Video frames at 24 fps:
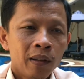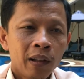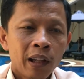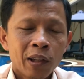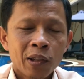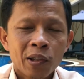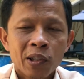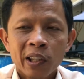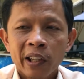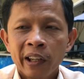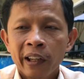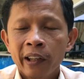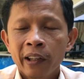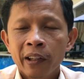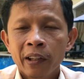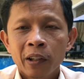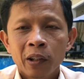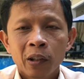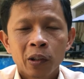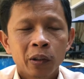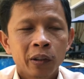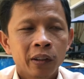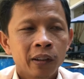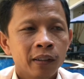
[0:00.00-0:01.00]
let's say, you
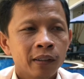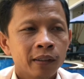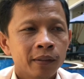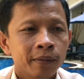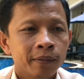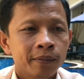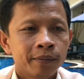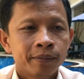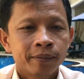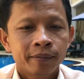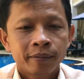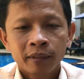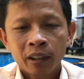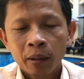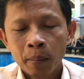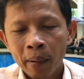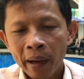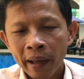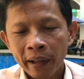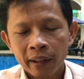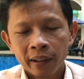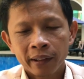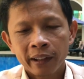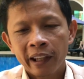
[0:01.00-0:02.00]
know, the
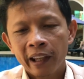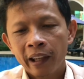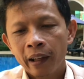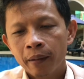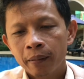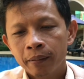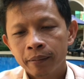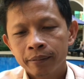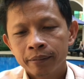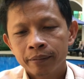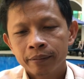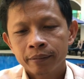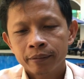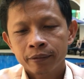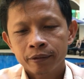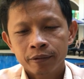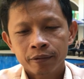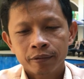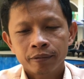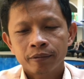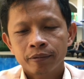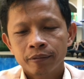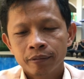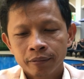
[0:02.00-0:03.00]
mother came
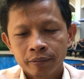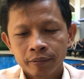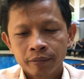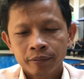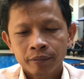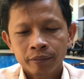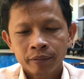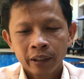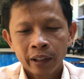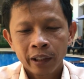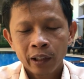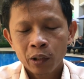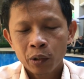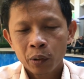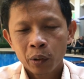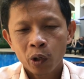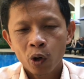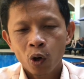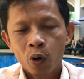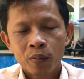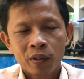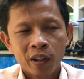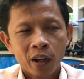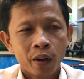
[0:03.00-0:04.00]
into the
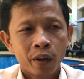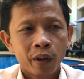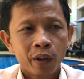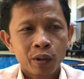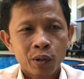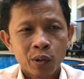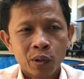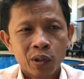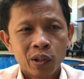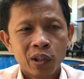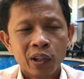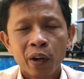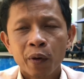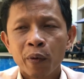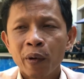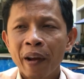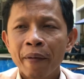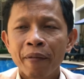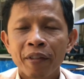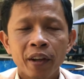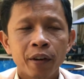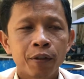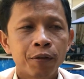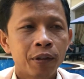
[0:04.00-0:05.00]
hometown, she
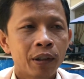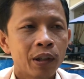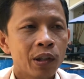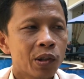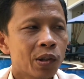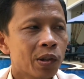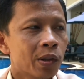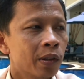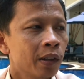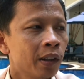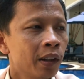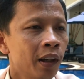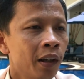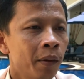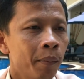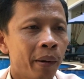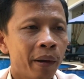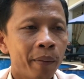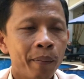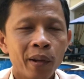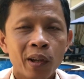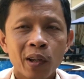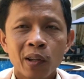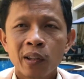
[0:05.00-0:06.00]
arrived there first,
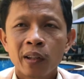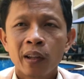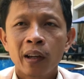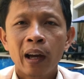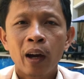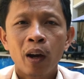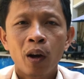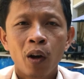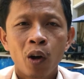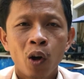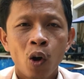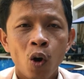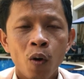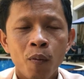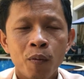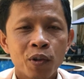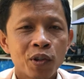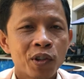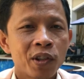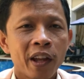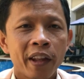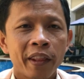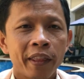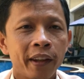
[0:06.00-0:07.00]
but because the home
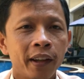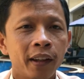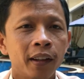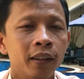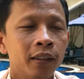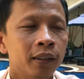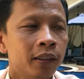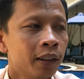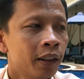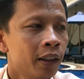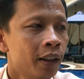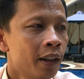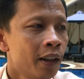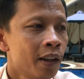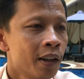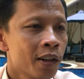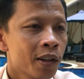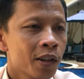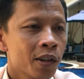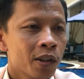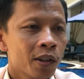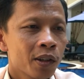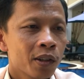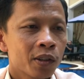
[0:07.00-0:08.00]
was not there.
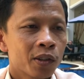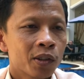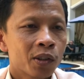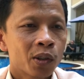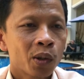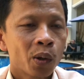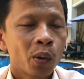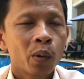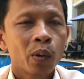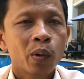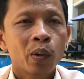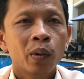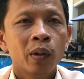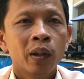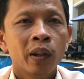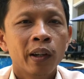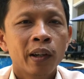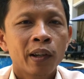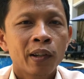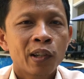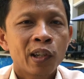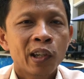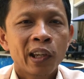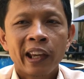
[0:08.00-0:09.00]
So
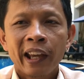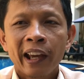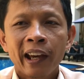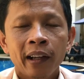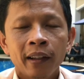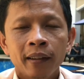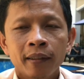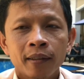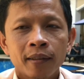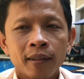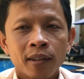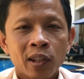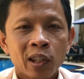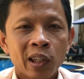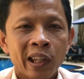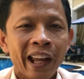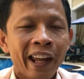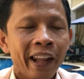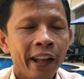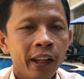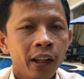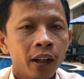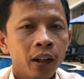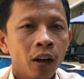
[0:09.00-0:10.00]
she can't
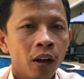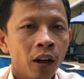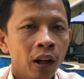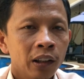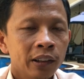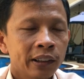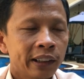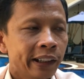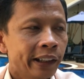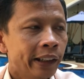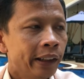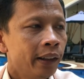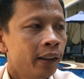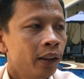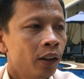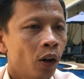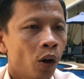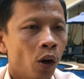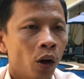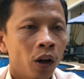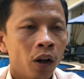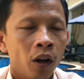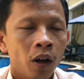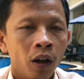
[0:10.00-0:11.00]
stand there all day
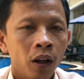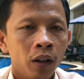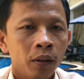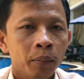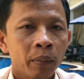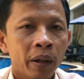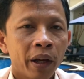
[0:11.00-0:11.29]
or all